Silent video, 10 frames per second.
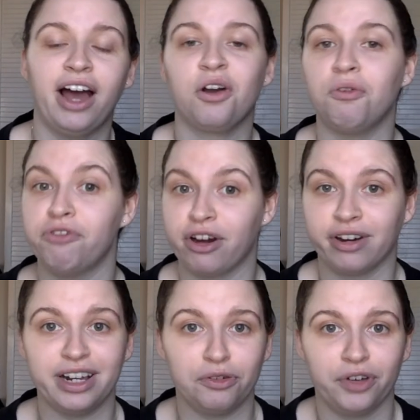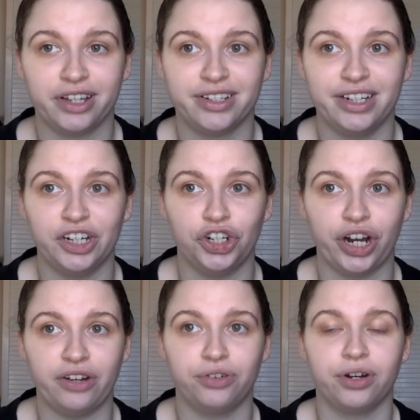I got very invested in in
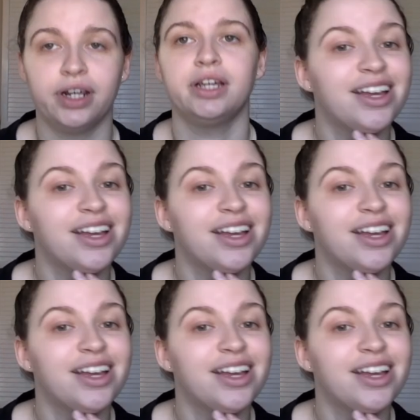Gentry.